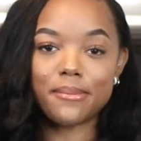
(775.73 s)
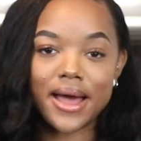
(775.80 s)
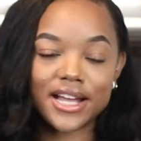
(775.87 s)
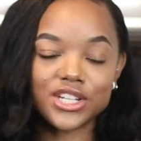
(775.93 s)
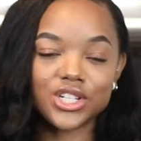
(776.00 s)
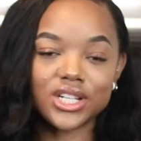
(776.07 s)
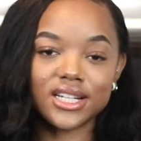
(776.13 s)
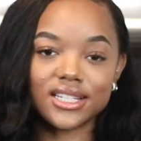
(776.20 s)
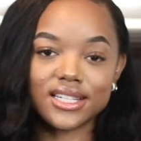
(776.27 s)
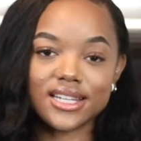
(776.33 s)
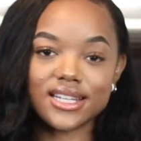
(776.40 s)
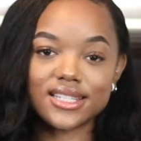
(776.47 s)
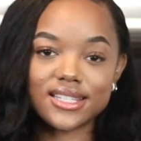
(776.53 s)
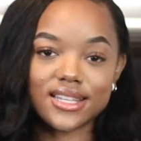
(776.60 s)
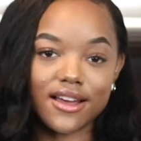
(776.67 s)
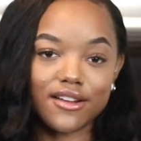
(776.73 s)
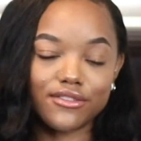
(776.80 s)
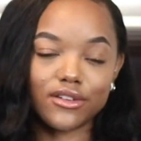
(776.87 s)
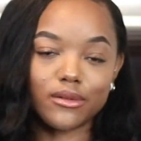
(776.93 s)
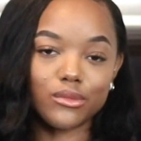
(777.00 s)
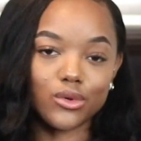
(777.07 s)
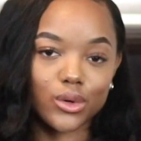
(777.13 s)
matching knit set
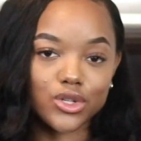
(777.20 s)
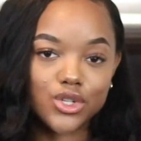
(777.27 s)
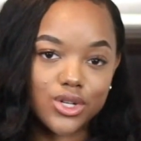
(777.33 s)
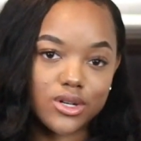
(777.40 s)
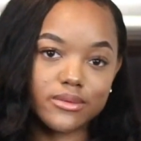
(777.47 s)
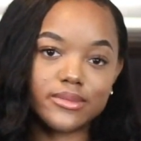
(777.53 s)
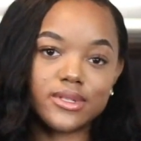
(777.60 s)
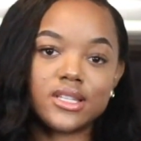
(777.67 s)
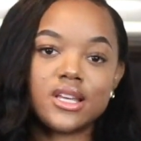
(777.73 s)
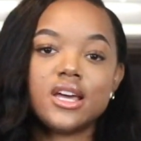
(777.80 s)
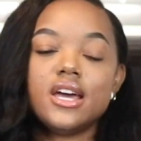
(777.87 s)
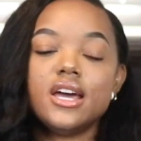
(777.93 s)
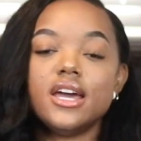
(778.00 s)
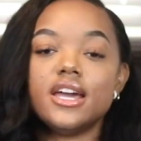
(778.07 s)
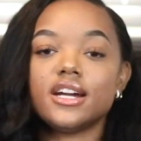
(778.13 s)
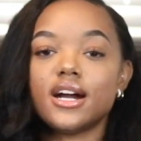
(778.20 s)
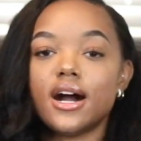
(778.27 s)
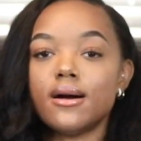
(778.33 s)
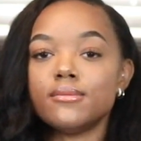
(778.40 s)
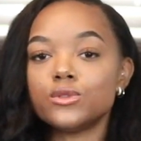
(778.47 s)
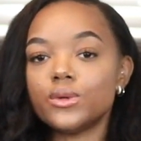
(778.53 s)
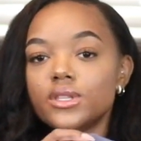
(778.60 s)
from Nordstrom's. It
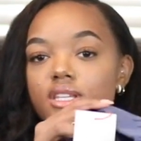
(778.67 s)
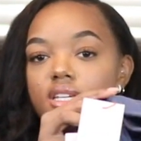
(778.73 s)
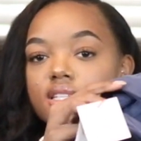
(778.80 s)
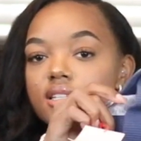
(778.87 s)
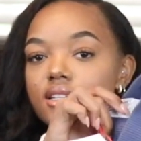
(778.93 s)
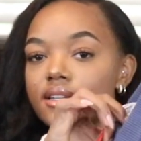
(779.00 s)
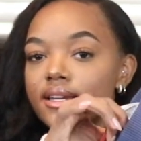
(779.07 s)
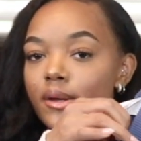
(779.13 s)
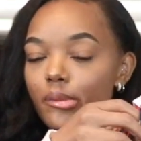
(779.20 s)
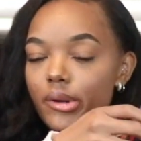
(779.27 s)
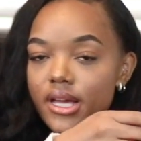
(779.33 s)
comes with these knit